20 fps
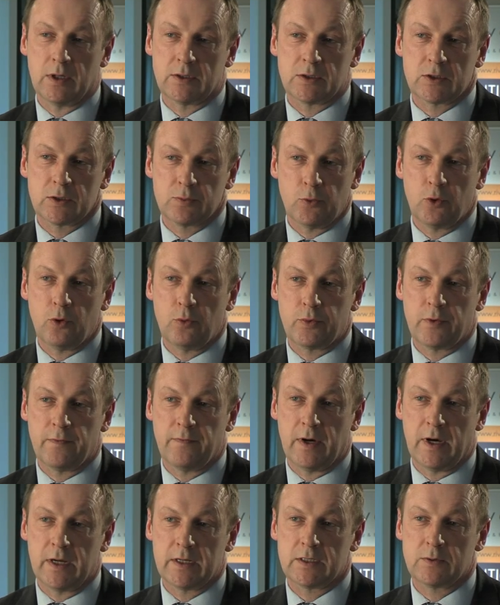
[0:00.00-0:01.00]
as a small
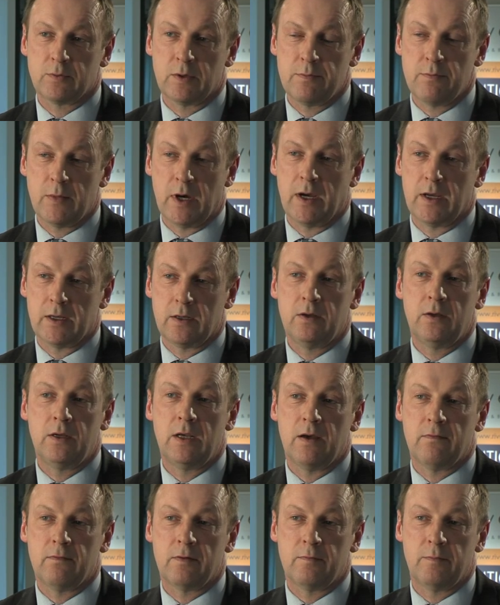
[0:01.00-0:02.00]
providers we might
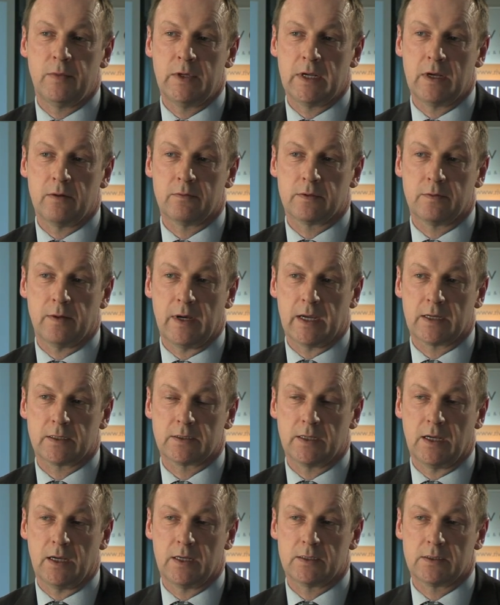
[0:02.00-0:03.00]
never have been able to
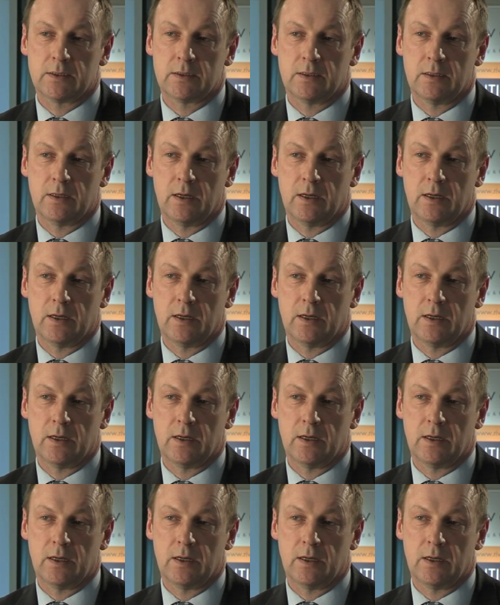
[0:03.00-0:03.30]
access.